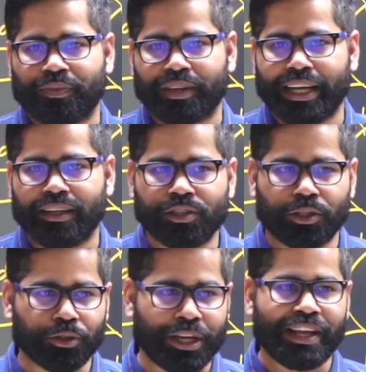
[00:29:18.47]
Okay. So
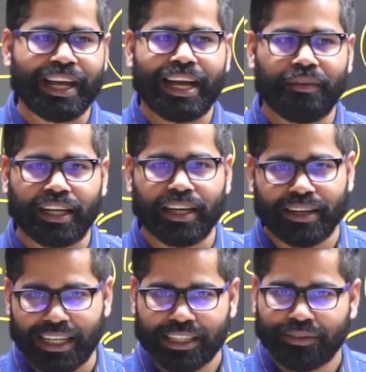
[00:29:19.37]
today we are having a
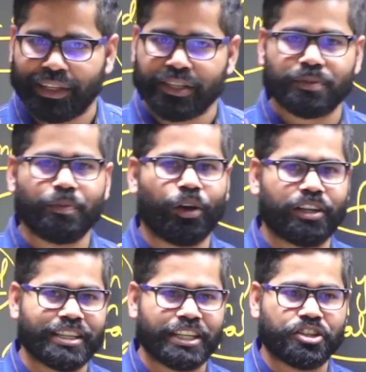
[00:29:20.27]
relatively smaller
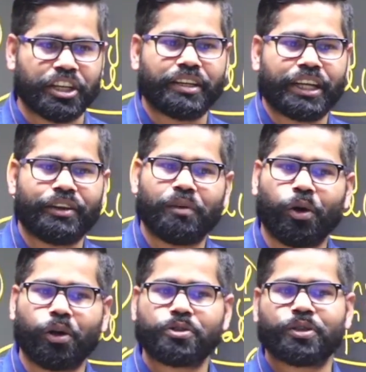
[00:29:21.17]
session. You have
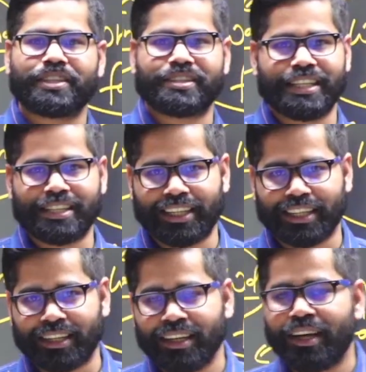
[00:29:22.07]
also the CSAT
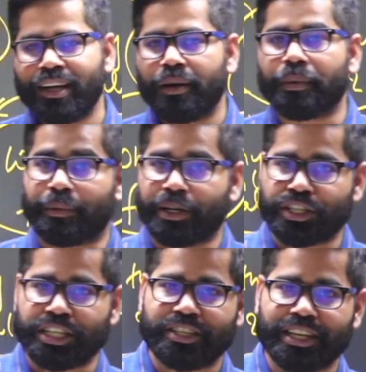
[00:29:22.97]

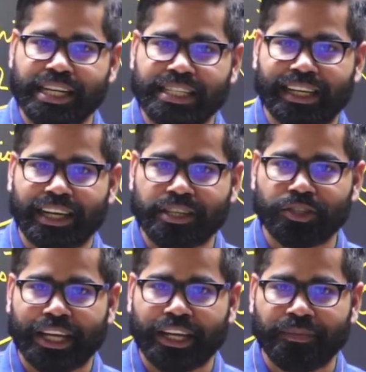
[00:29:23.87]
preparation strategy class
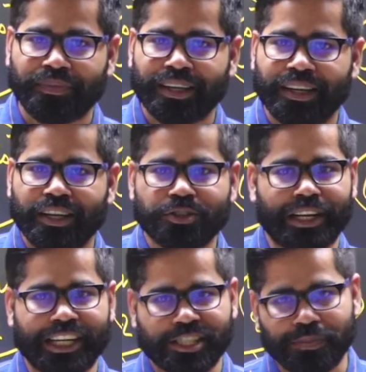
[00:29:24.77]
today. So
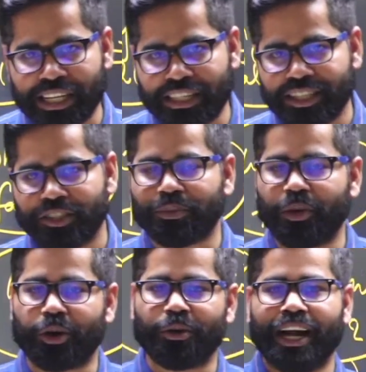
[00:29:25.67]
let's meet
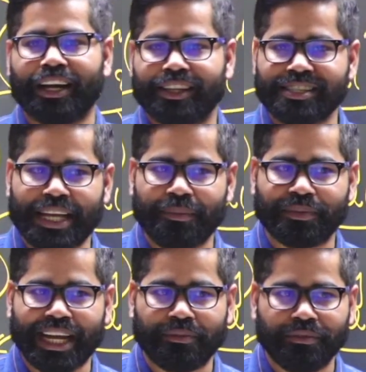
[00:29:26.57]
tomorrow at the same
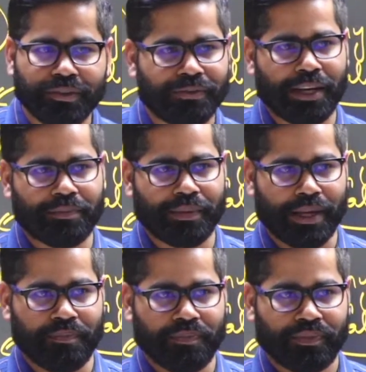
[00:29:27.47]
time, 5 p.m.
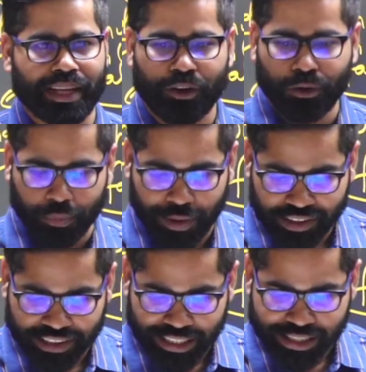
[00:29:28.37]
I hope
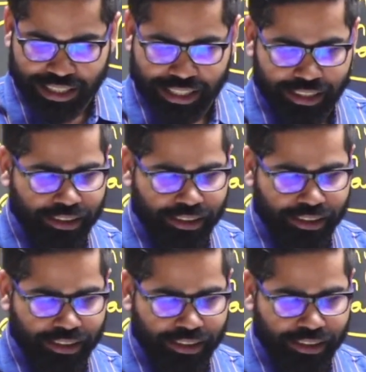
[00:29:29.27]
everything is clear.